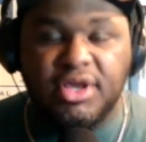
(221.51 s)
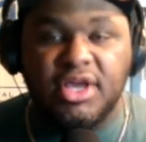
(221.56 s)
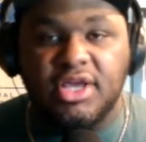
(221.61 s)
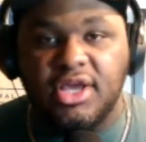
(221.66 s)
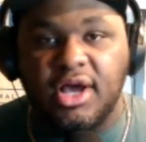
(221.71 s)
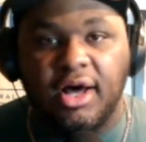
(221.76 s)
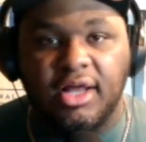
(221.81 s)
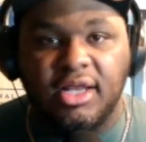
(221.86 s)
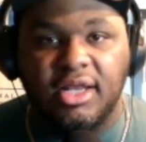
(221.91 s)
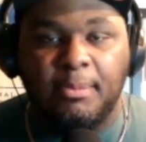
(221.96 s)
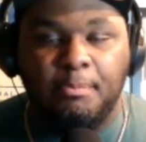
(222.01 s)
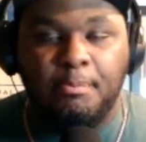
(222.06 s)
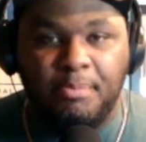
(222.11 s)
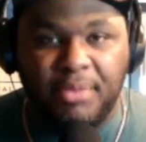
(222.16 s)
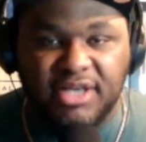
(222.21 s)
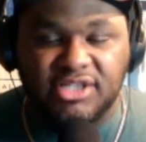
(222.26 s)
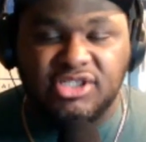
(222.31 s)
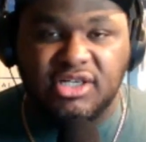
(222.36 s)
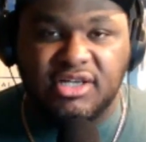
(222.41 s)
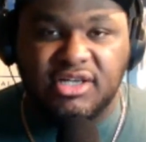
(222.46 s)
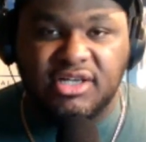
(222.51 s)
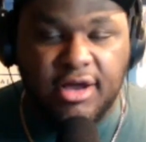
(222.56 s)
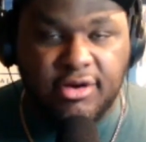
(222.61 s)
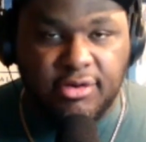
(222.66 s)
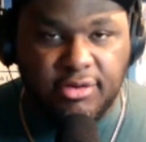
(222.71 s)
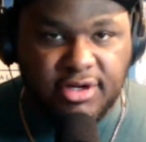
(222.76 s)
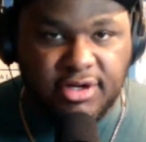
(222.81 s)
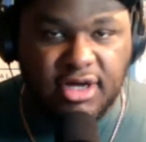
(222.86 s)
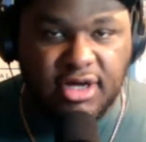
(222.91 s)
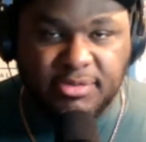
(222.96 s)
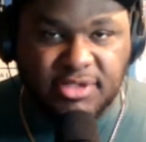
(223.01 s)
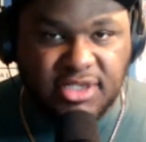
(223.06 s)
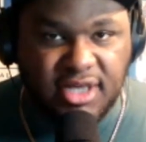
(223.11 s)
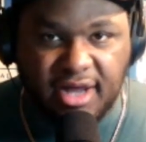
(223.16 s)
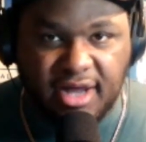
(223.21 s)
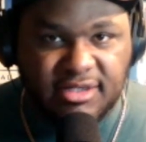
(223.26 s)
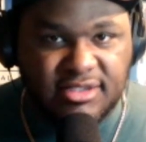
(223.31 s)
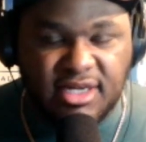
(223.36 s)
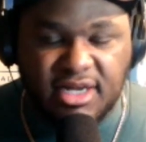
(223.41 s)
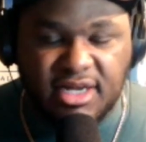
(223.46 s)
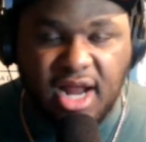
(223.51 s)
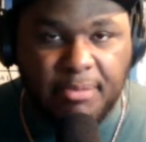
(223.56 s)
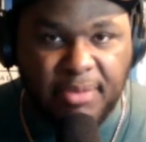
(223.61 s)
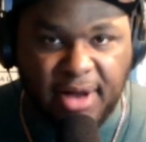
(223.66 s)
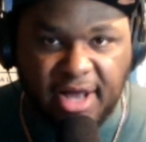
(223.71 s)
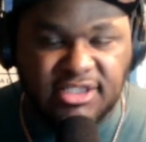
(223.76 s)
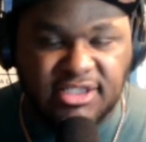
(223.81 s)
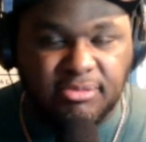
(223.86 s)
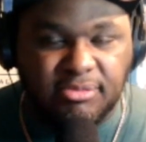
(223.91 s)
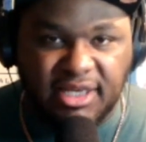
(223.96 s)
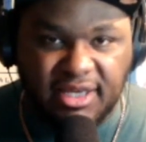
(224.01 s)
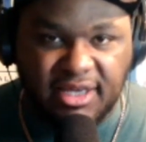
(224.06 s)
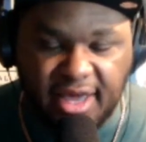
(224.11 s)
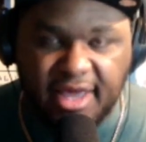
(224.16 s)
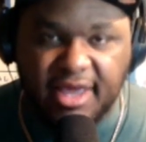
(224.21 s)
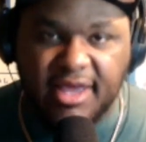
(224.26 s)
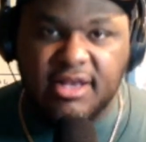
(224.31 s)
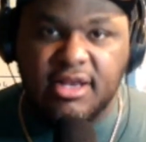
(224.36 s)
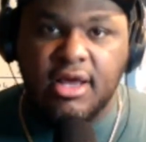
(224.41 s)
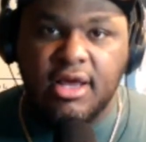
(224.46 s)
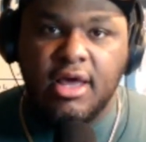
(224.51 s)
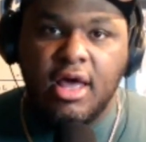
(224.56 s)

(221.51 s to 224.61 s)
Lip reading: y'all the best Chicago Cubs content I possibly can.